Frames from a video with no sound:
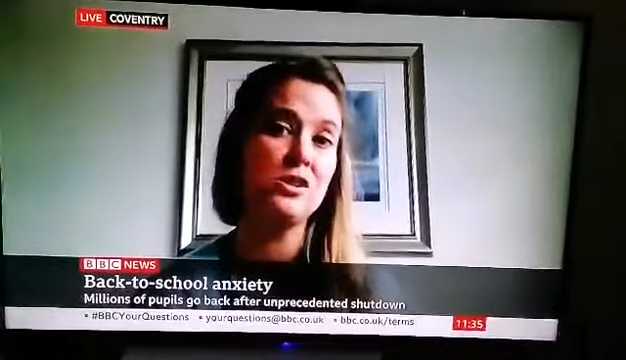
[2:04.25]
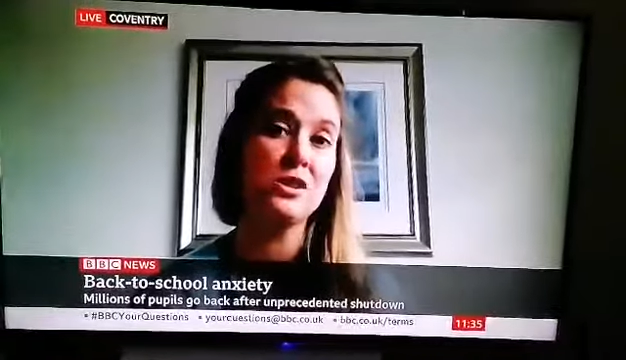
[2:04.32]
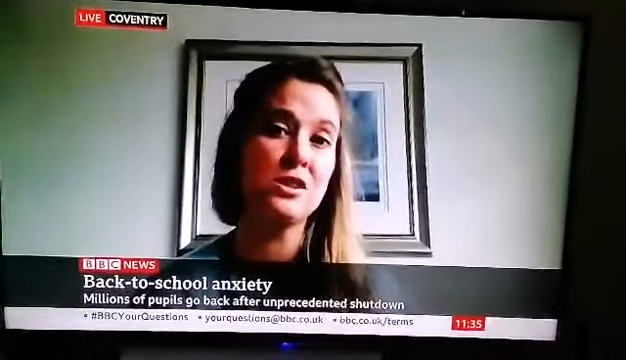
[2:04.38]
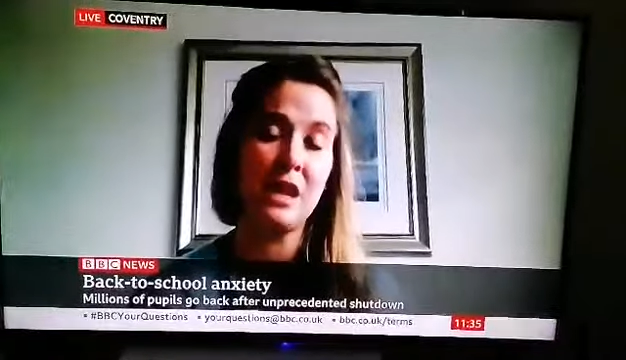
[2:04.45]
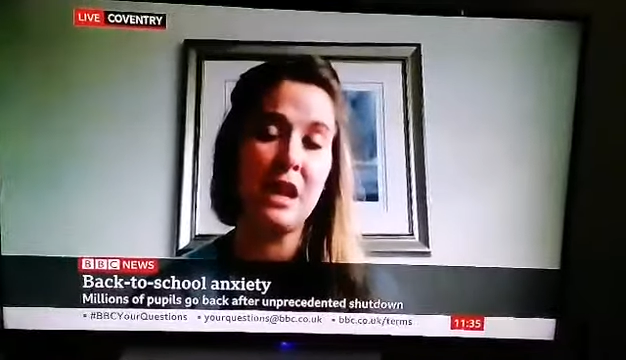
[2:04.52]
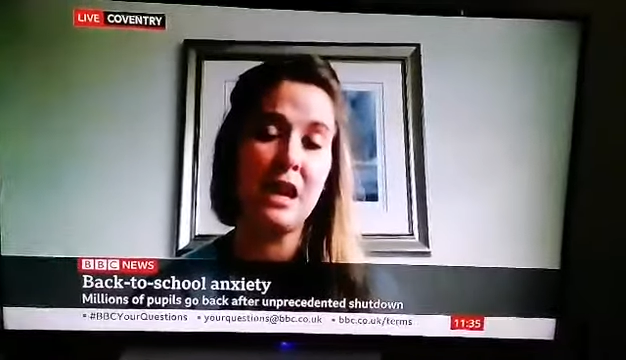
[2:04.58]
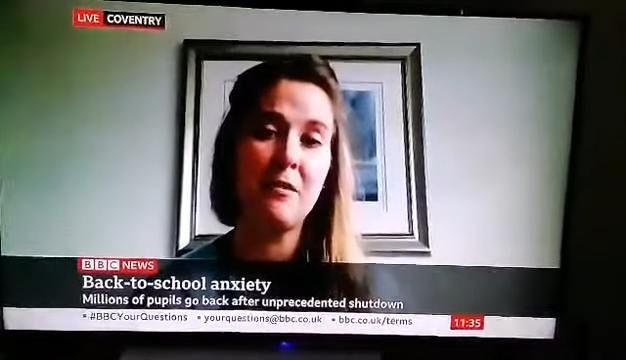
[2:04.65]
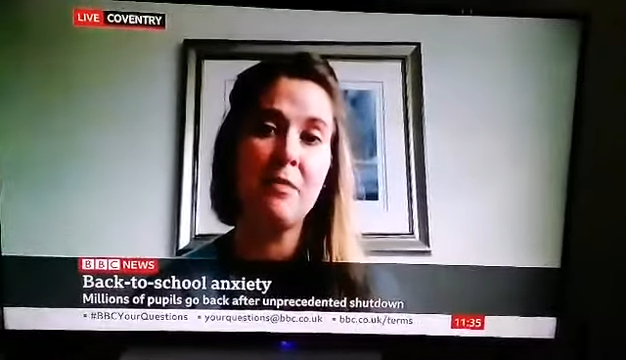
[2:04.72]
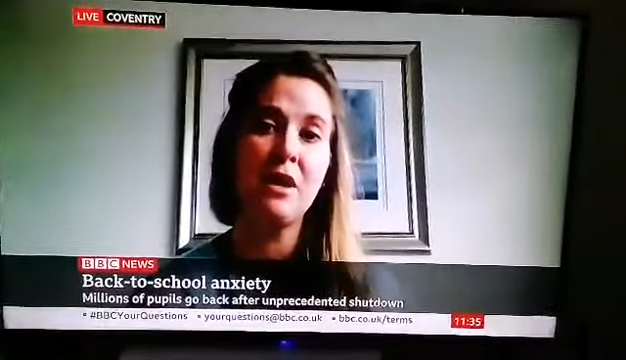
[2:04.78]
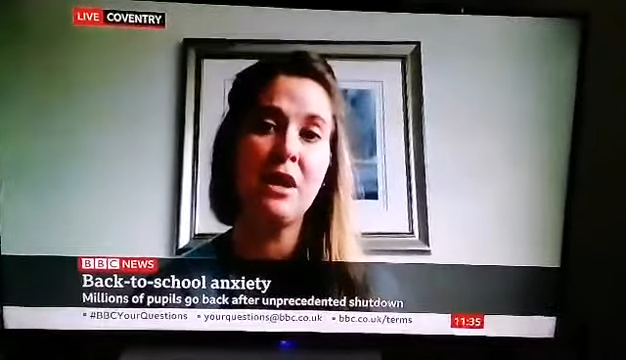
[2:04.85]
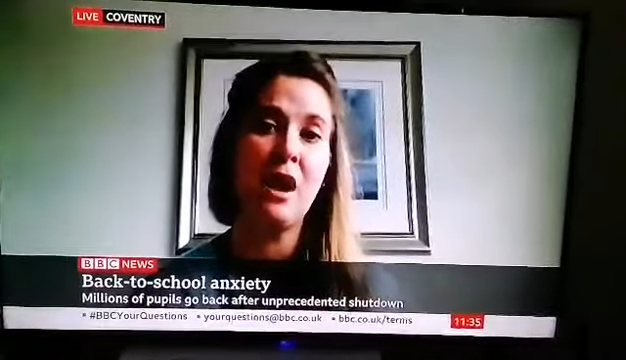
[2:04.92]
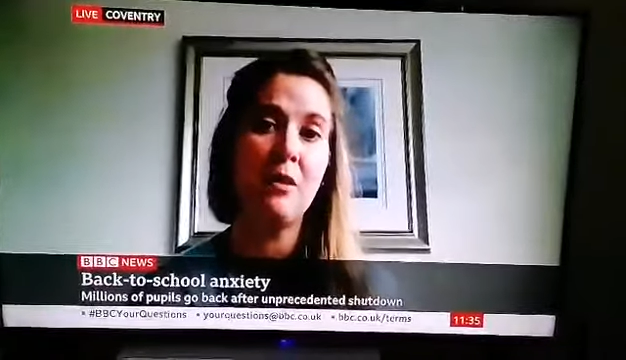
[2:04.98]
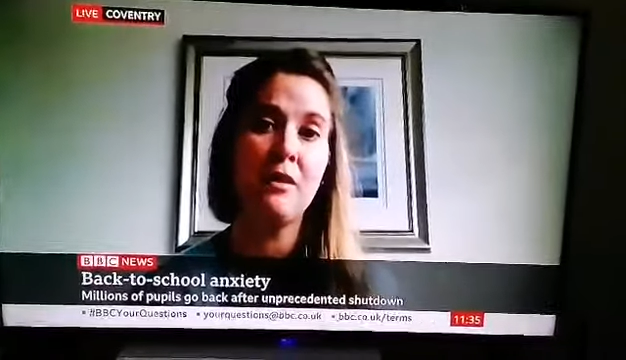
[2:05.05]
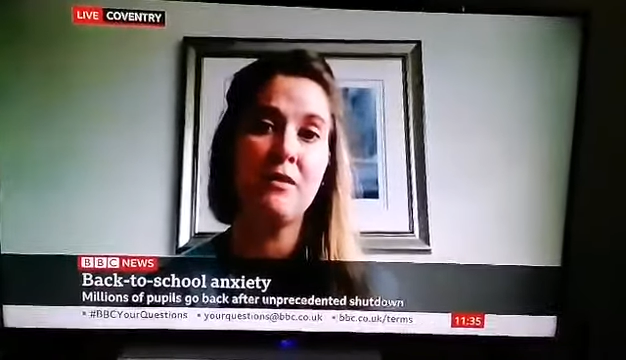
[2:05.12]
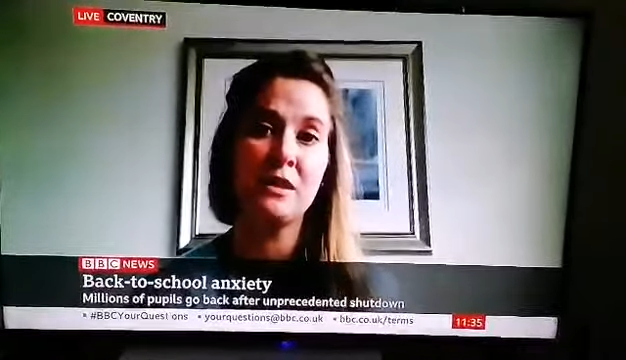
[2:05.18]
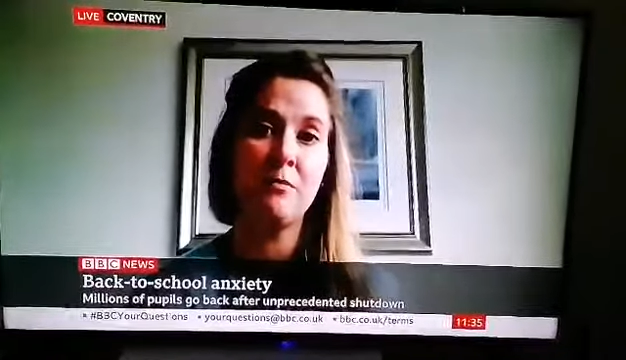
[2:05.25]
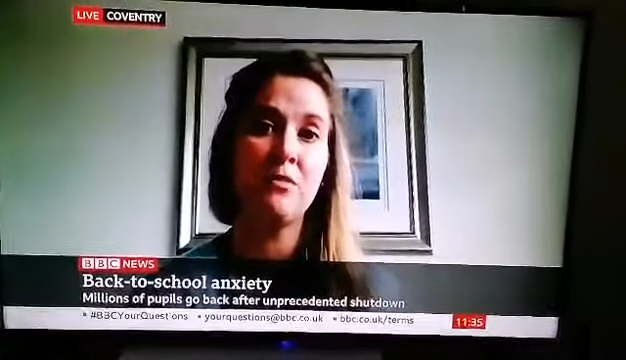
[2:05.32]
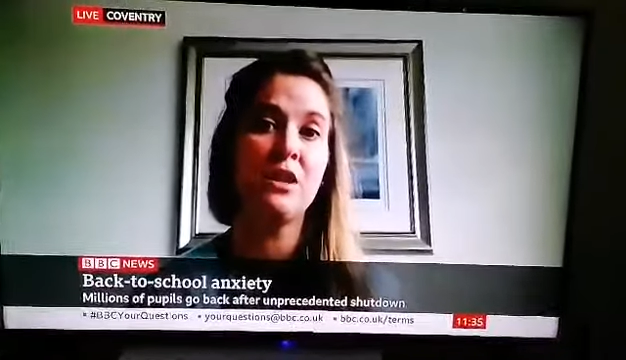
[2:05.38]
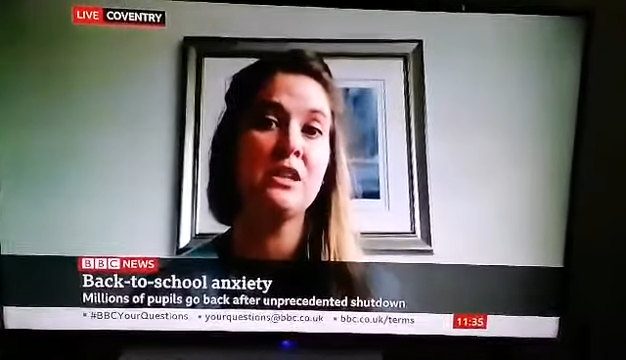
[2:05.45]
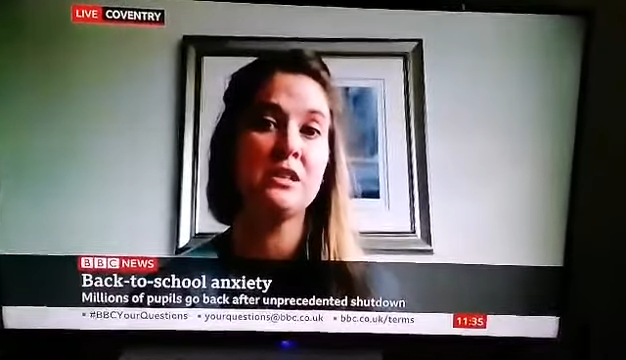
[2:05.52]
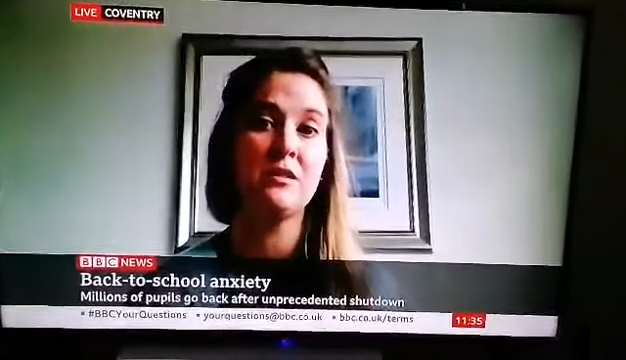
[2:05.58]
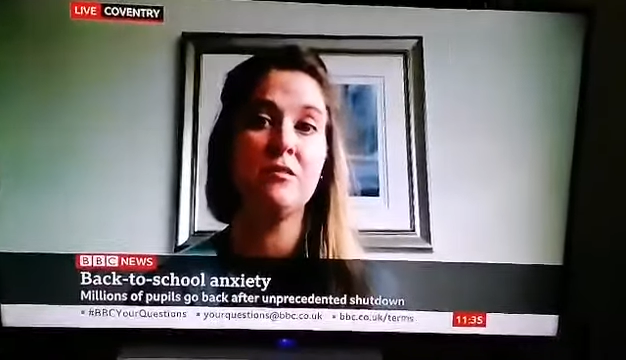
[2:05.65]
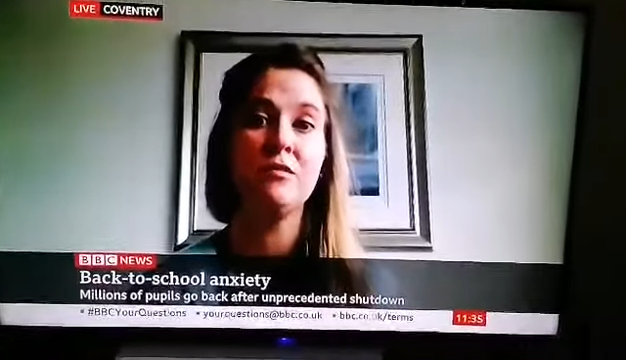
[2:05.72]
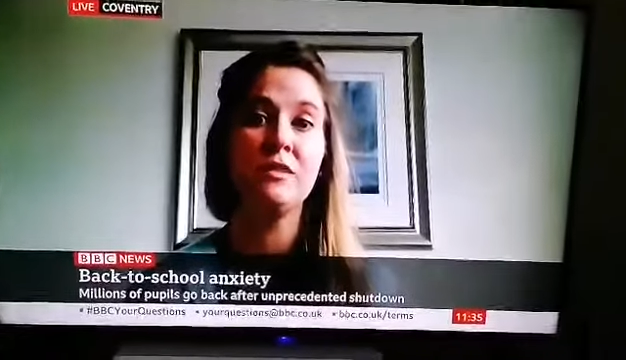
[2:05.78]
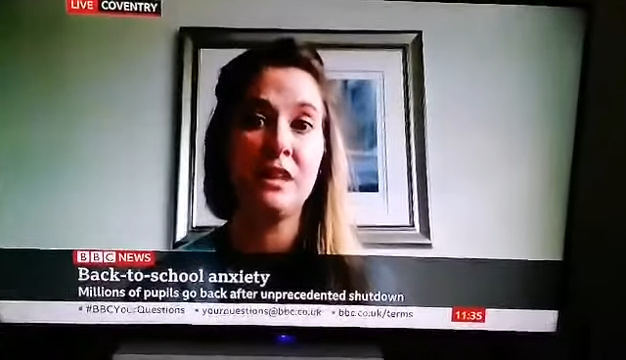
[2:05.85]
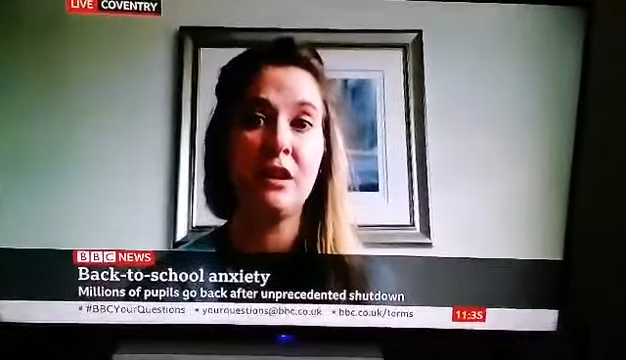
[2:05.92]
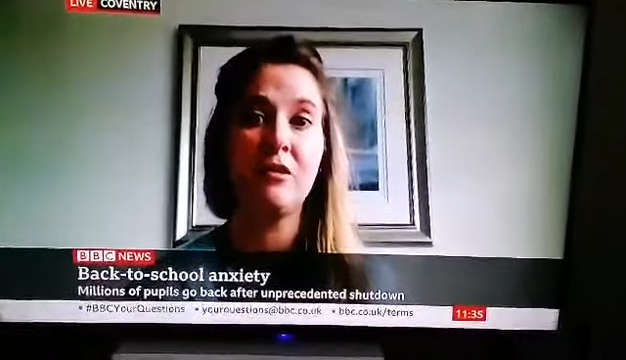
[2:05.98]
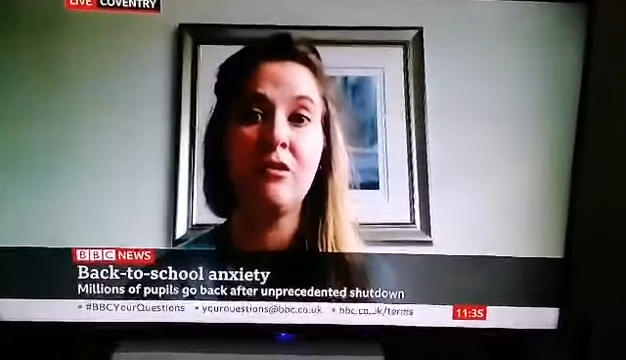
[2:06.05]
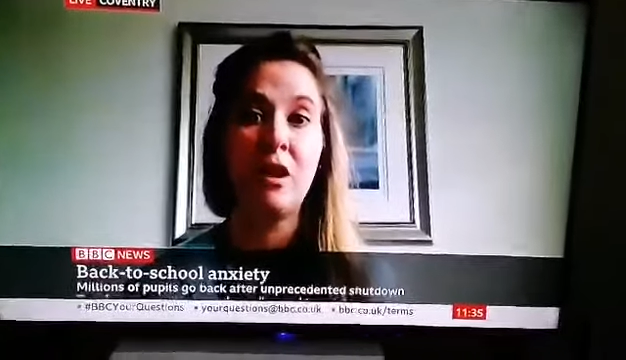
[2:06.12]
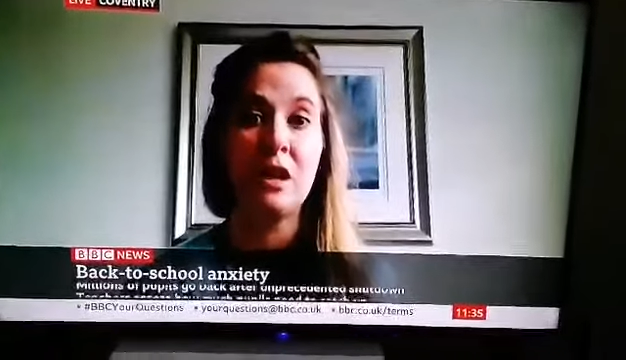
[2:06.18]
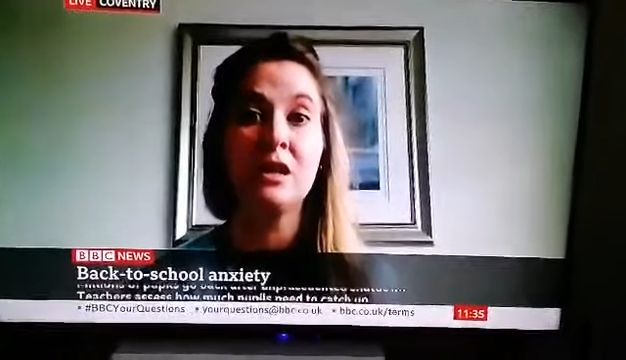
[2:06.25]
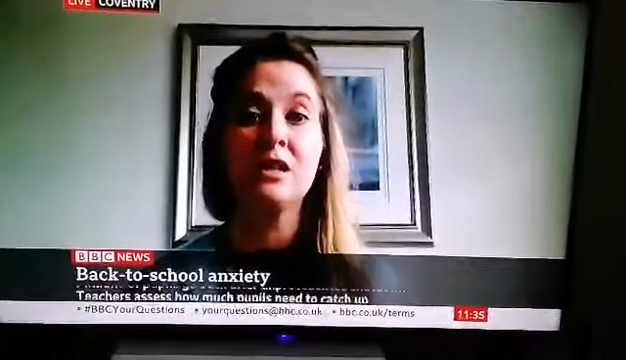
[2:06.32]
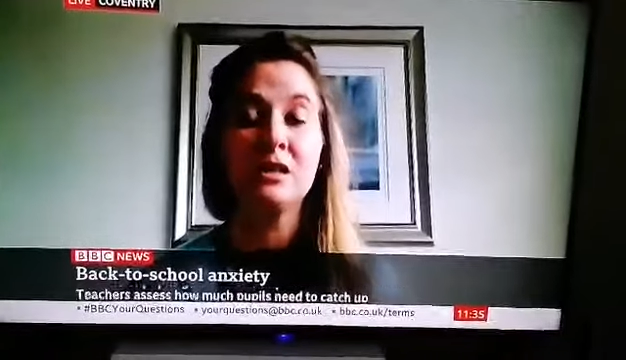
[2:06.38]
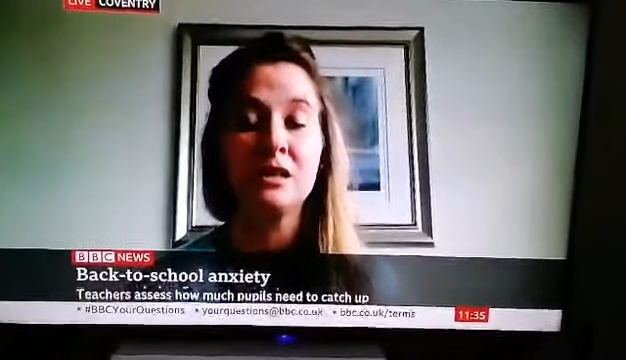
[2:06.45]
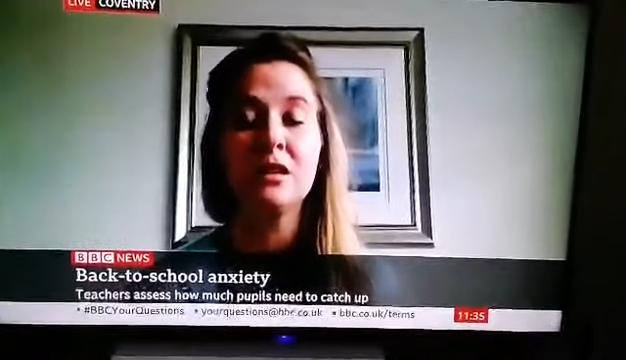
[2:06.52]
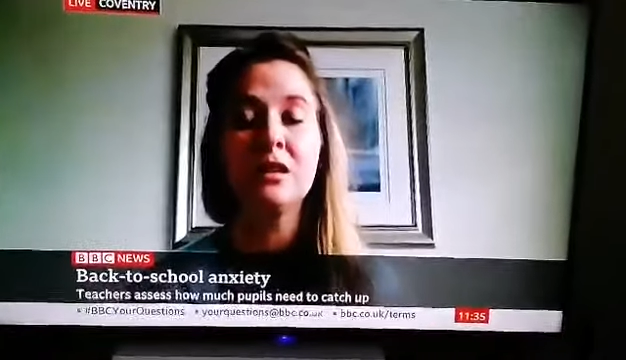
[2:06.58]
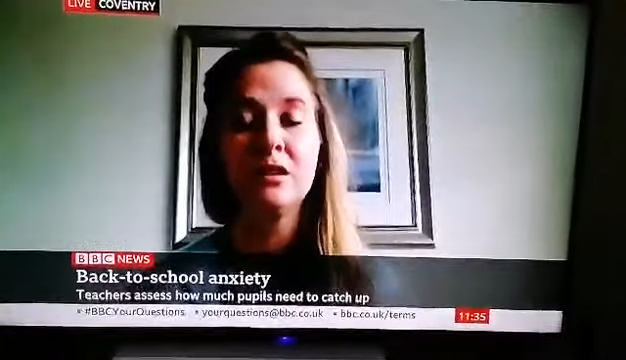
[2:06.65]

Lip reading: And just let me know if something doesn't sit right.